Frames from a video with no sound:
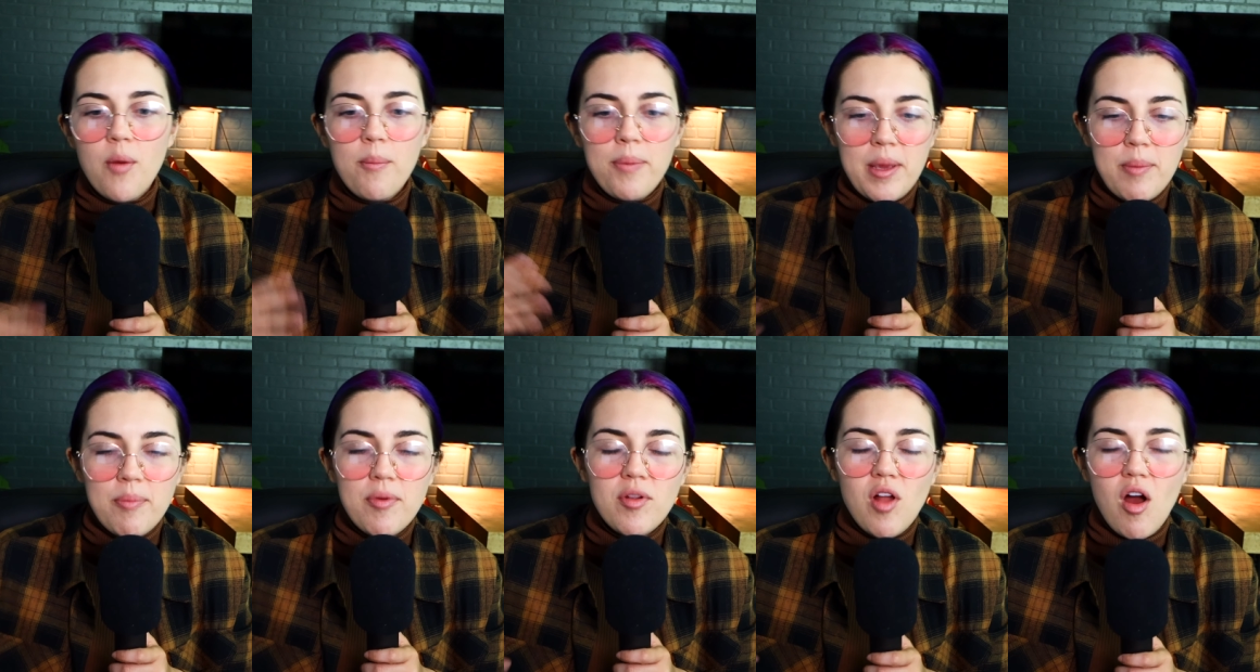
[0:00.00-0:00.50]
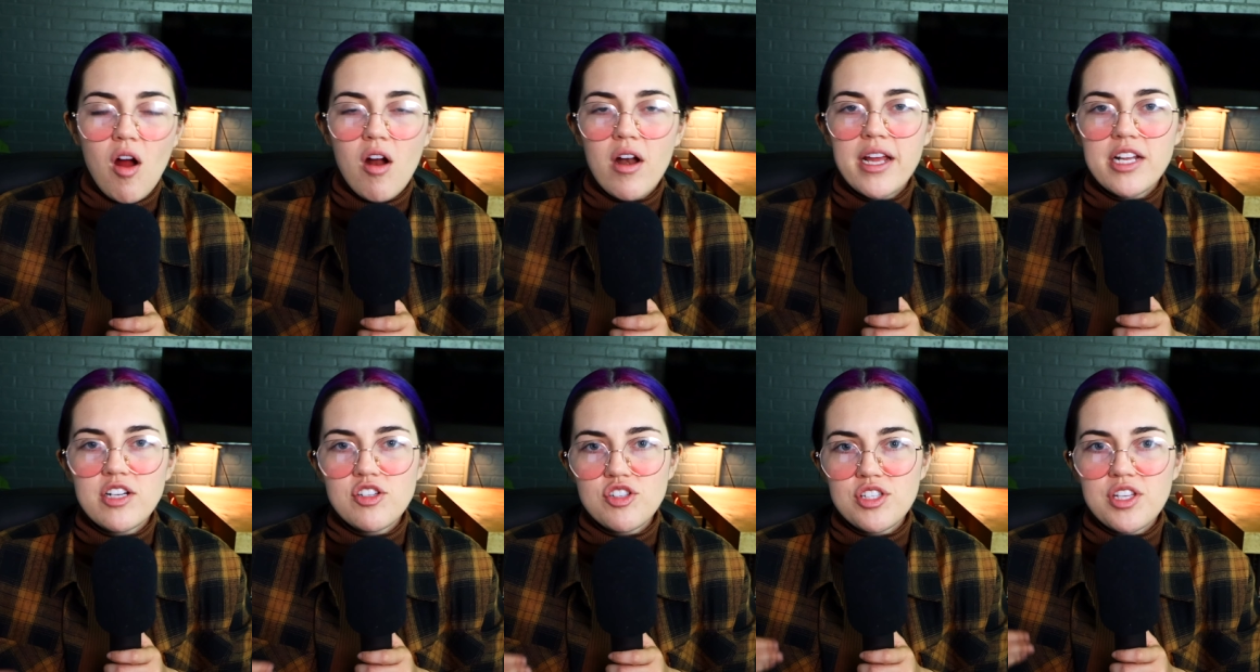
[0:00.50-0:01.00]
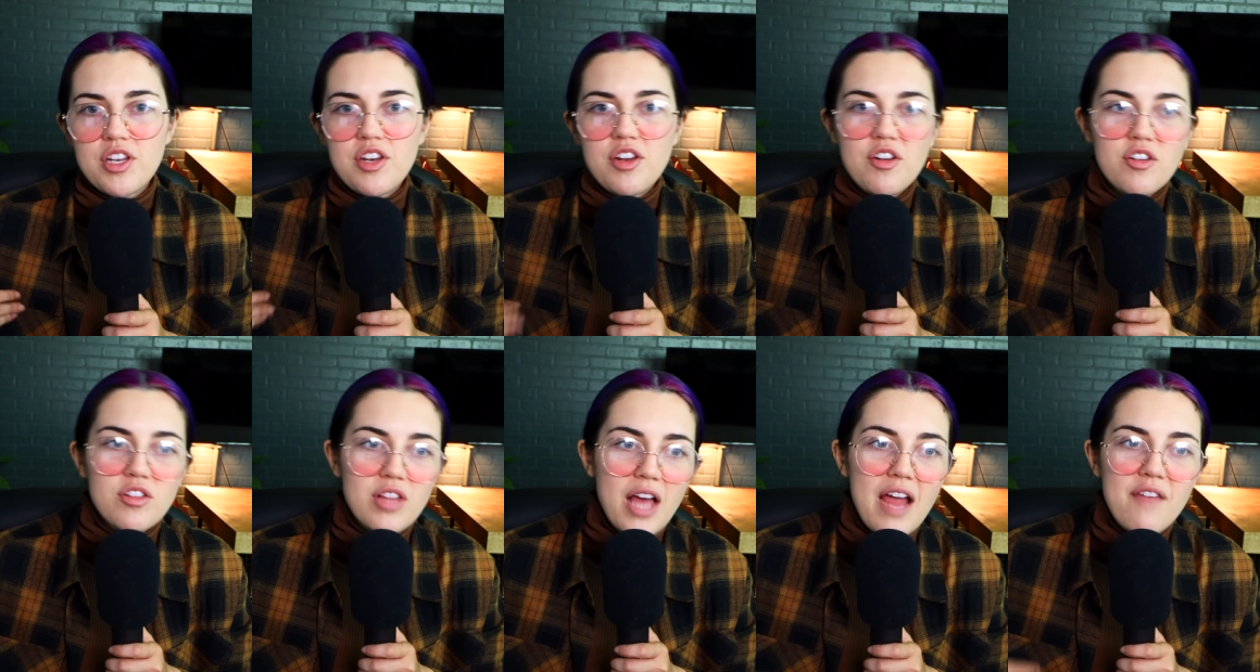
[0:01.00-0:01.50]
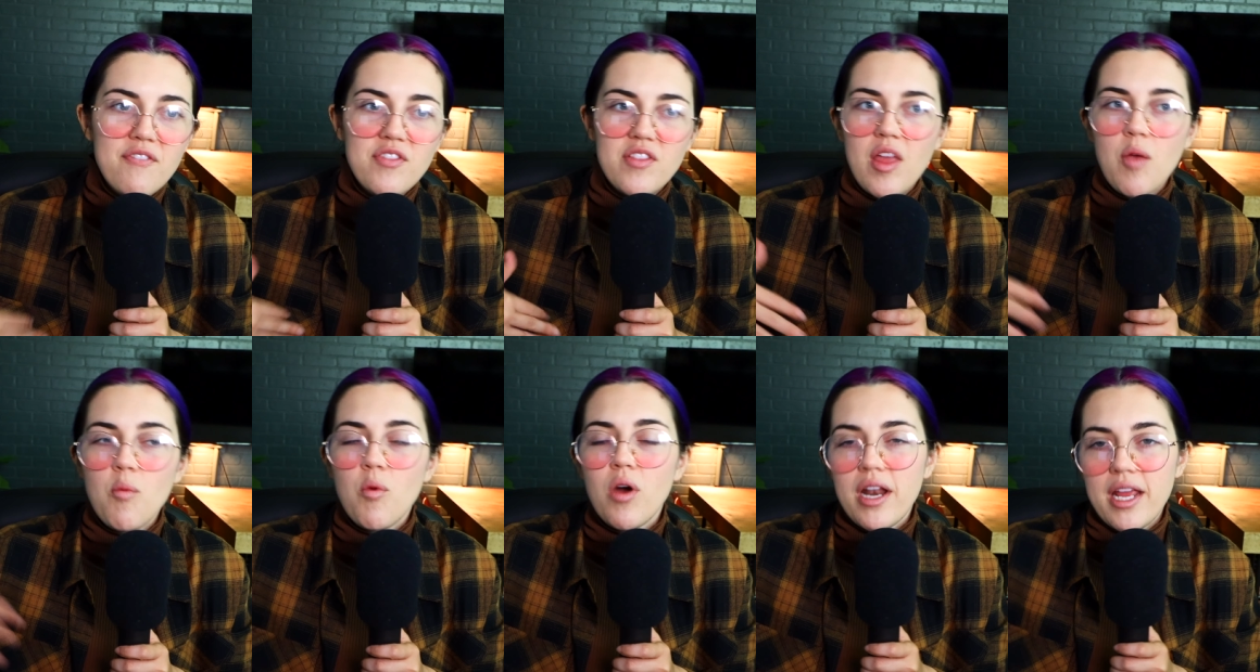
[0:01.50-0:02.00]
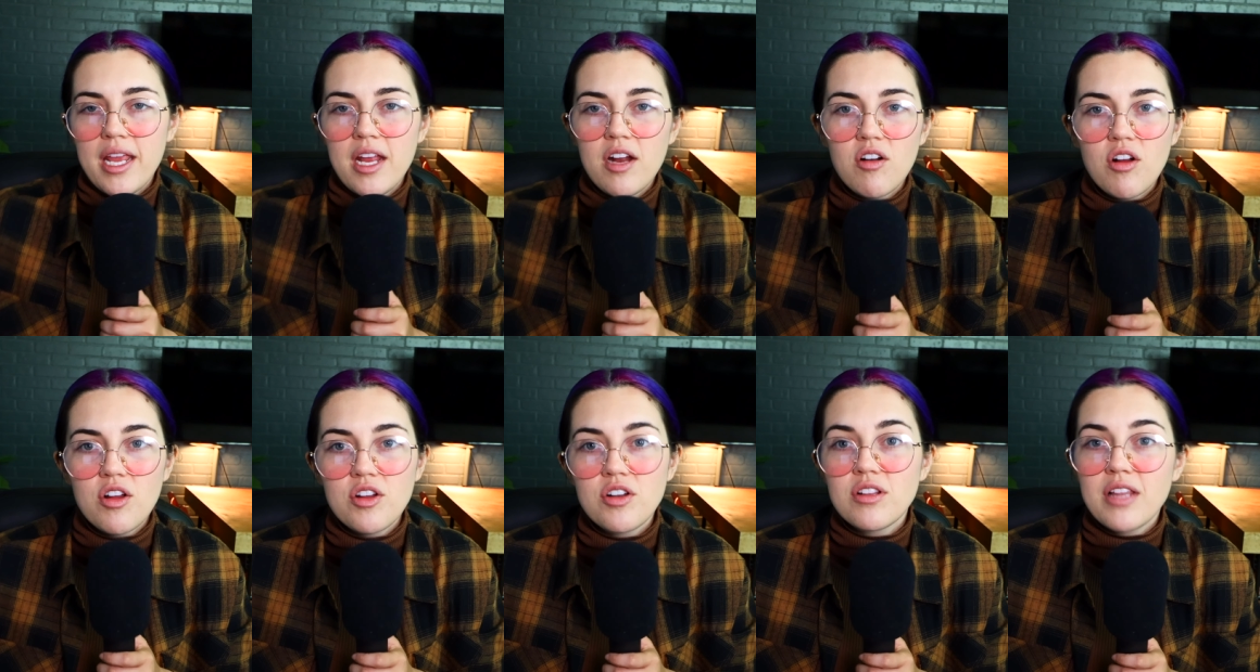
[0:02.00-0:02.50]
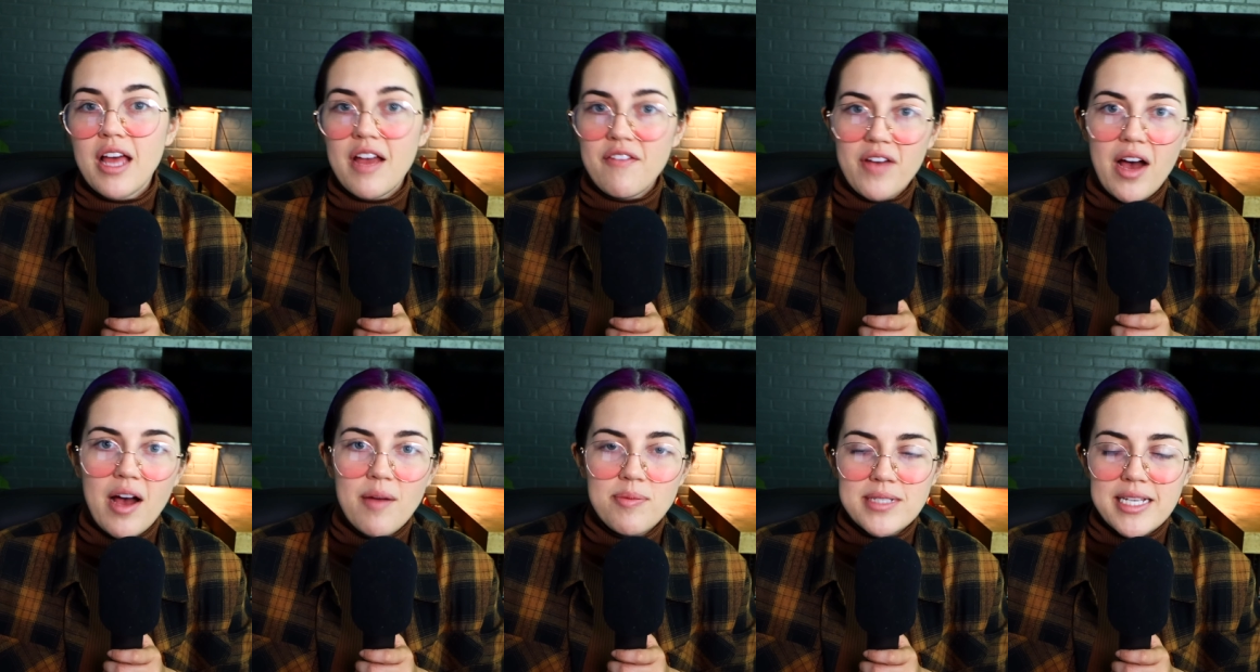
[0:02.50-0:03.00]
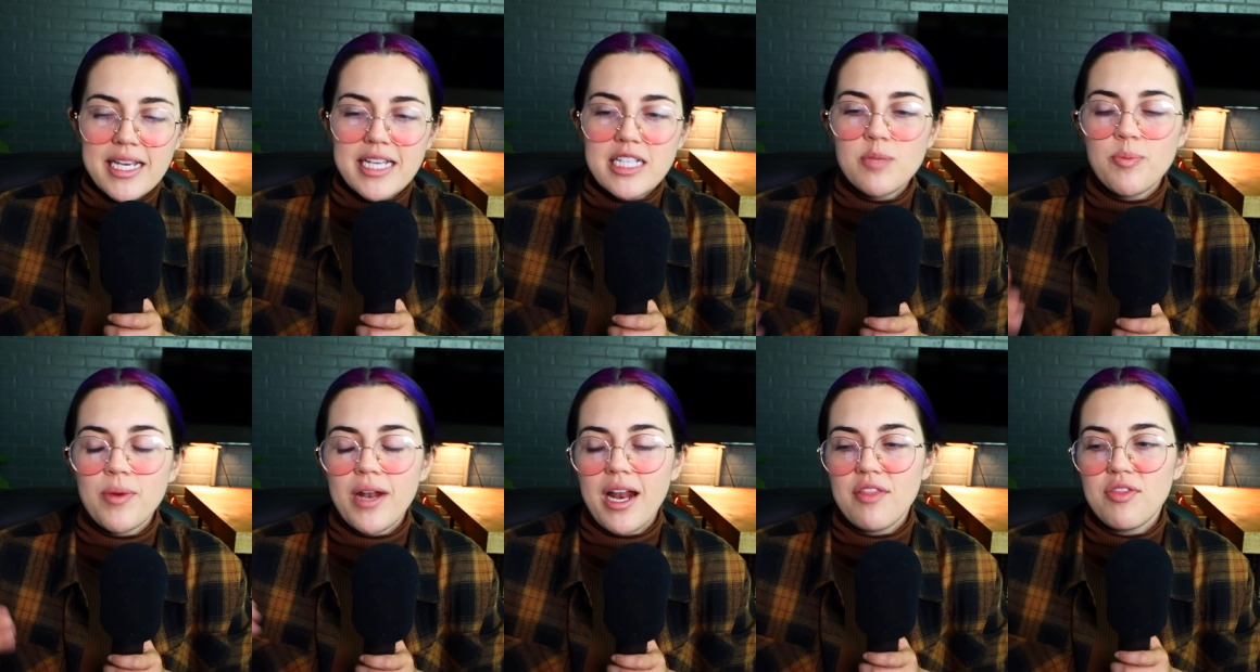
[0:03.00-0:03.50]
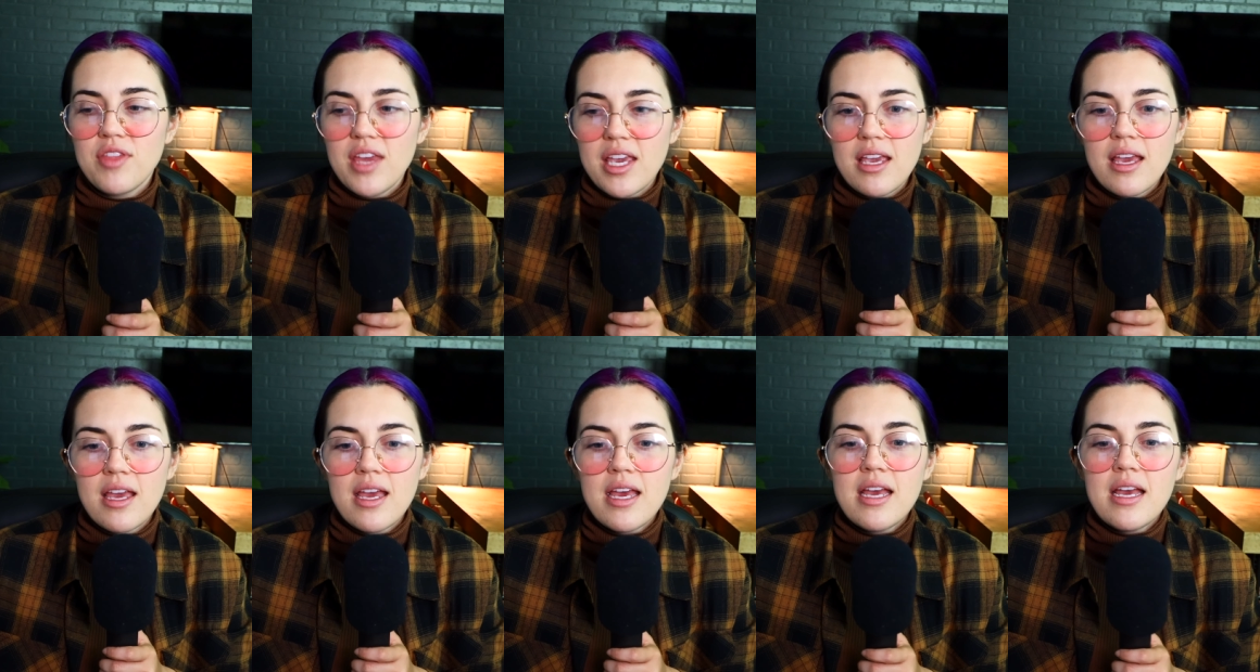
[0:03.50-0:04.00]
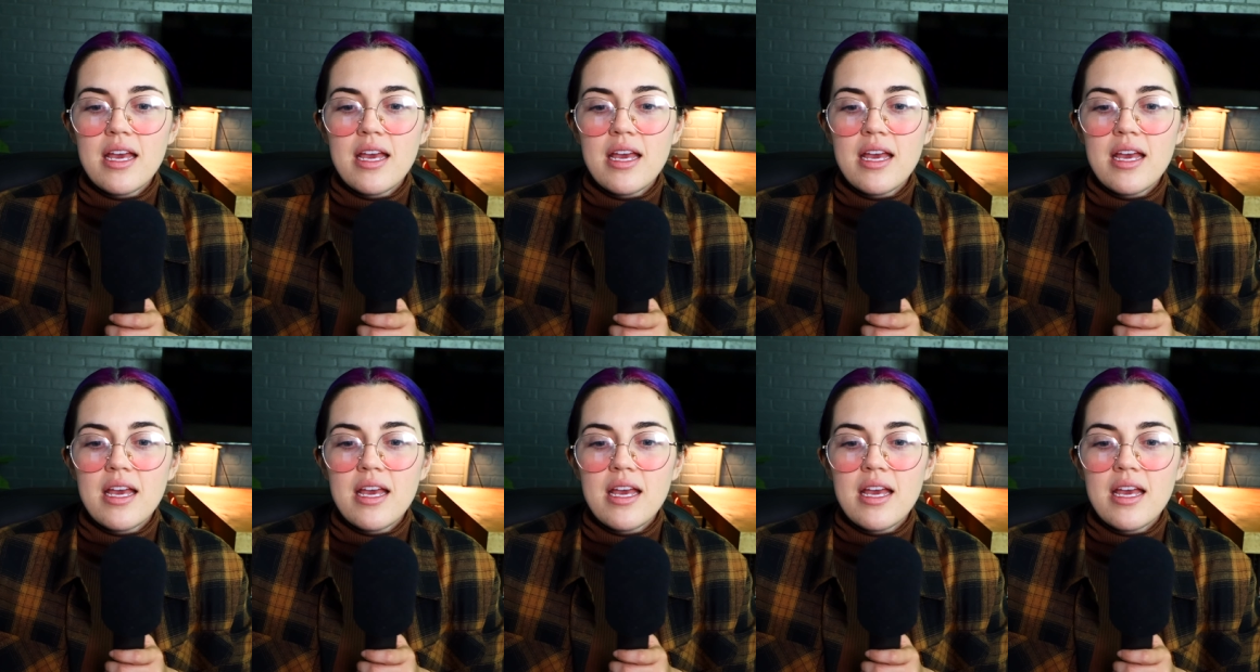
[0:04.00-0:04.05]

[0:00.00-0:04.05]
People are interested in your life and they want to hear all your life updates, but I think